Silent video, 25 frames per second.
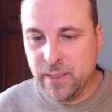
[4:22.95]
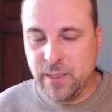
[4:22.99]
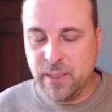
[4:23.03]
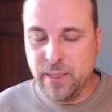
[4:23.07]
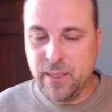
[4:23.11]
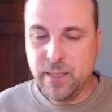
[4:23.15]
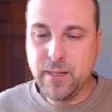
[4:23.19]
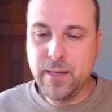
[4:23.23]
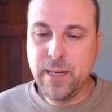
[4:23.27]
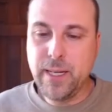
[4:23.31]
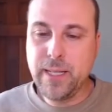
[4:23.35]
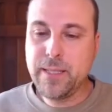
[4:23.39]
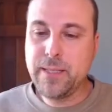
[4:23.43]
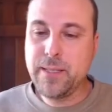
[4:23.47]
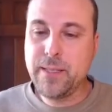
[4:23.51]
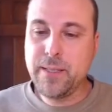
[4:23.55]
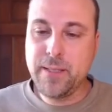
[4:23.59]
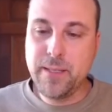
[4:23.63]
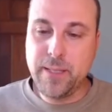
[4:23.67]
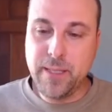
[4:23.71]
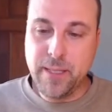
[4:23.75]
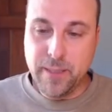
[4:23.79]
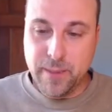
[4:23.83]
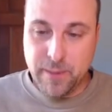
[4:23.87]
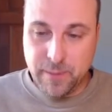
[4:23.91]
All right,
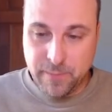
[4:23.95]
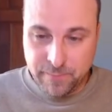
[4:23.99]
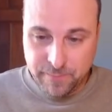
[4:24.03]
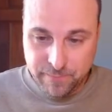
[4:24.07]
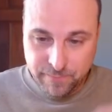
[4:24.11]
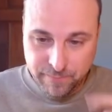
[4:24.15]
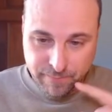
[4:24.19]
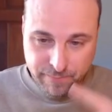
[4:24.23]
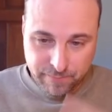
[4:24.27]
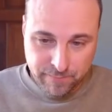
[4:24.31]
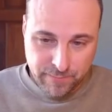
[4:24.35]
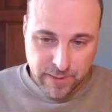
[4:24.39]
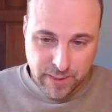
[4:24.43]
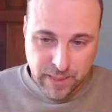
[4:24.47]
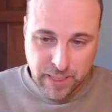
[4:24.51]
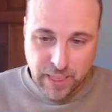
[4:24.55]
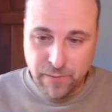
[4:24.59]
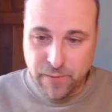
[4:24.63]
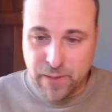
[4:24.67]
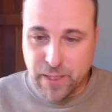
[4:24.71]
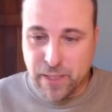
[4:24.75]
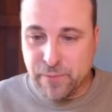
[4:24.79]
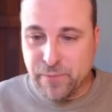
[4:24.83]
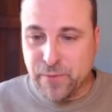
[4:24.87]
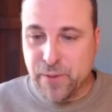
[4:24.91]
Cecile. I'll give
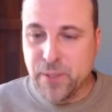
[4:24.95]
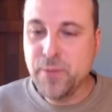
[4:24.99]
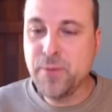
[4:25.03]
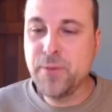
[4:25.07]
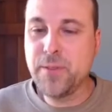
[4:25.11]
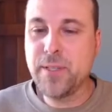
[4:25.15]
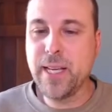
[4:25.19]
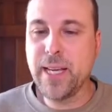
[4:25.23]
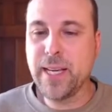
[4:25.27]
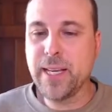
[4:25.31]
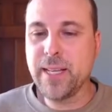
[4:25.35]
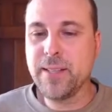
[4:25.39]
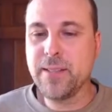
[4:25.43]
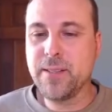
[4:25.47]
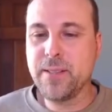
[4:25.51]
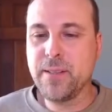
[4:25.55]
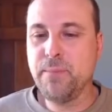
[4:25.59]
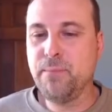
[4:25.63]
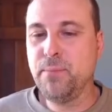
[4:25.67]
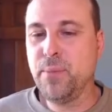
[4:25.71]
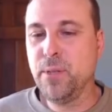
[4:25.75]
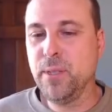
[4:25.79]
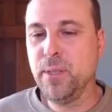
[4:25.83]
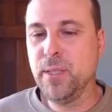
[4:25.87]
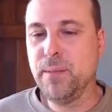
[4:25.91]
you a few seconds to
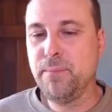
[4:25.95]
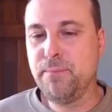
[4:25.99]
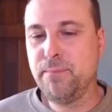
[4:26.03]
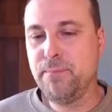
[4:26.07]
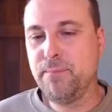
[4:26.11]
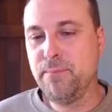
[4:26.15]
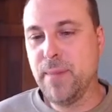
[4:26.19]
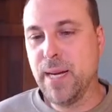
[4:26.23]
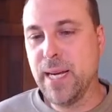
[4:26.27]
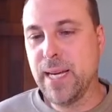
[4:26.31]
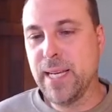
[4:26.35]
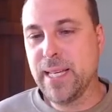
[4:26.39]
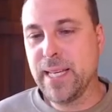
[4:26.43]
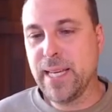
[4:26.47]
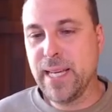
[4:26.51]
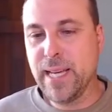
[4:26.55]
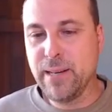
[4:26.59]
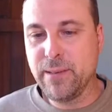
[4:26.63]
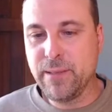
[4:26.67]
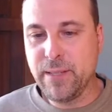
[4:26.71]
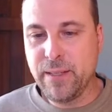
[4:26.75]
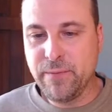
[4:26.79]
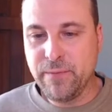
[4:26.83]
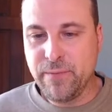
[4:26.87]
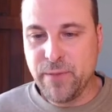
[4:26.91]
pull up my
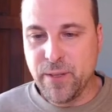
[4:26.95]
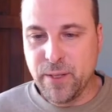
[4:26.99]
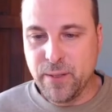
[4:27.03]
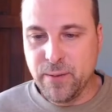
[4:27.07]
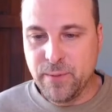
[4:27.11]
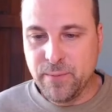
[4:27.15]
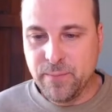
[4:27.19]
account info.